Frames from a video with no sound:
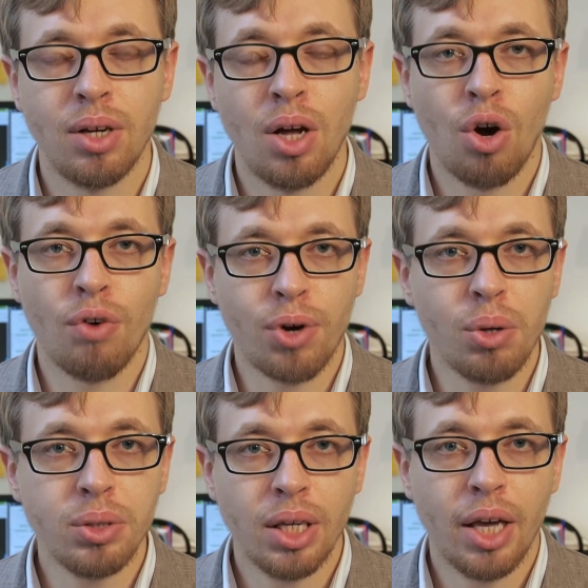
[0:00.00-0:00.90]
of
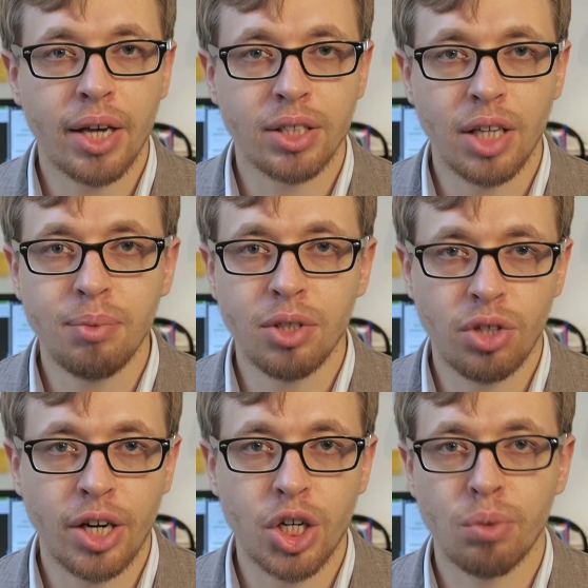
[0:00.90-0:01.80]
course, except
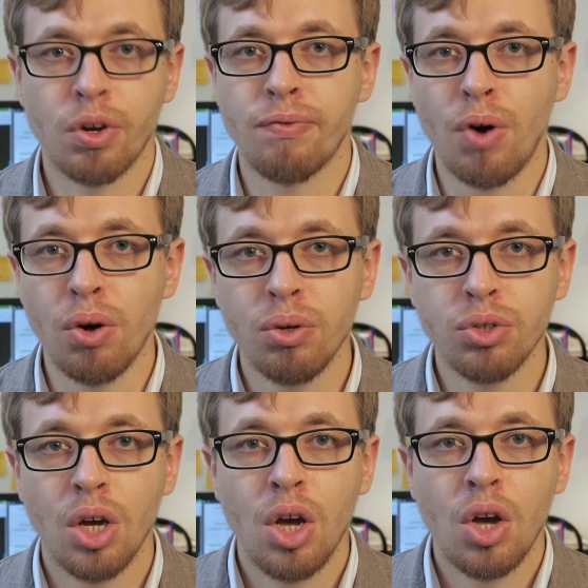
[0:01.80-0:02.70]
interaction with phonons,
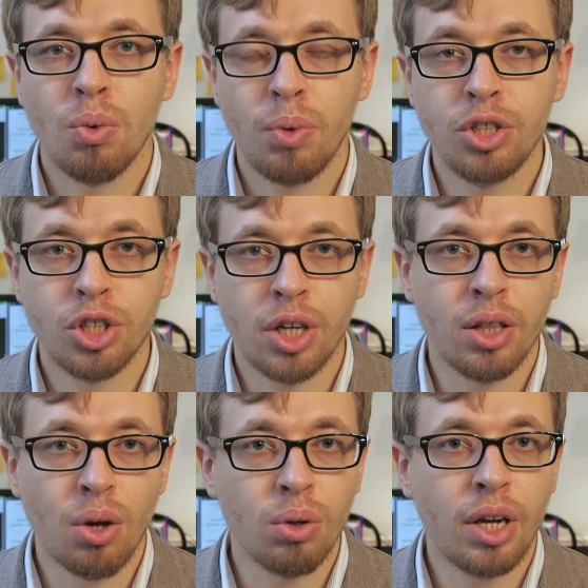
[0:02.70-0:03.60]
which can
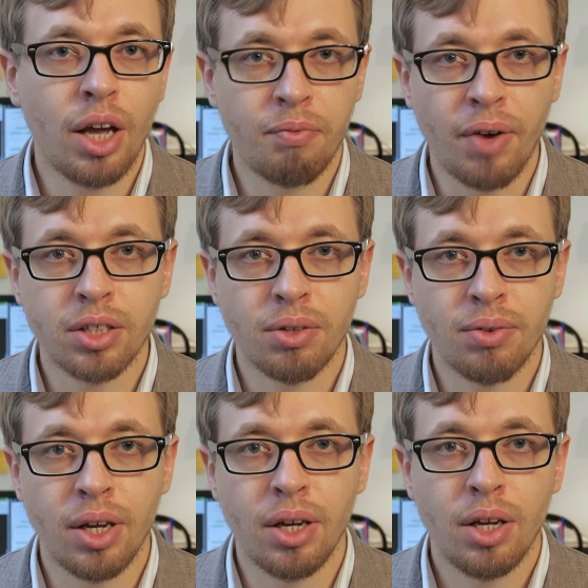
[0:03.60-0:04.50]
only affect
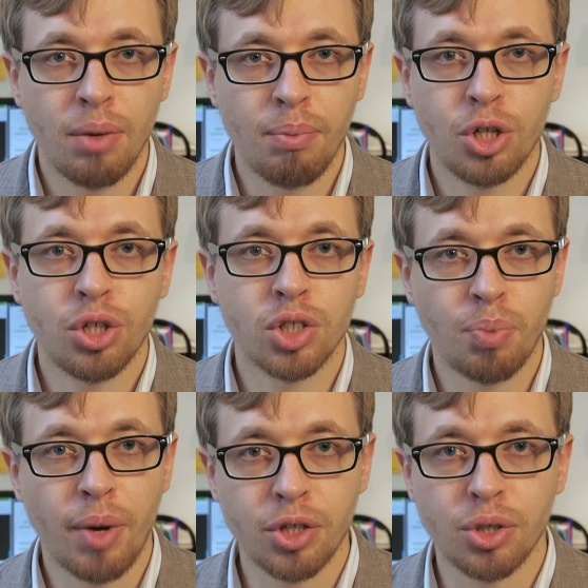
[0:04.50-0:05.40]
the emission
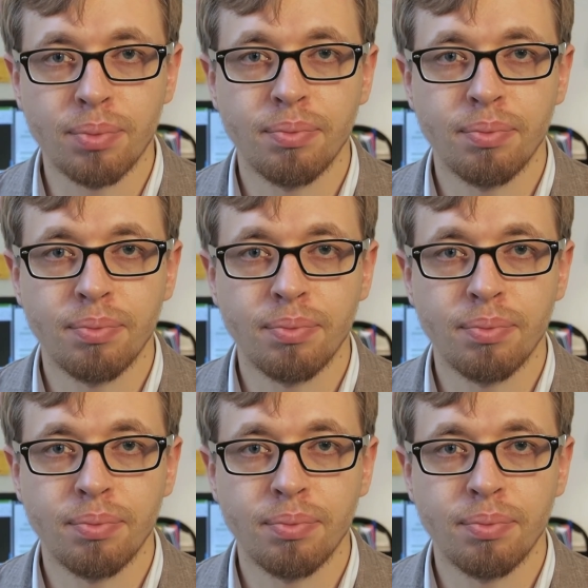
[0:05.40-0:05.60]
spectrum.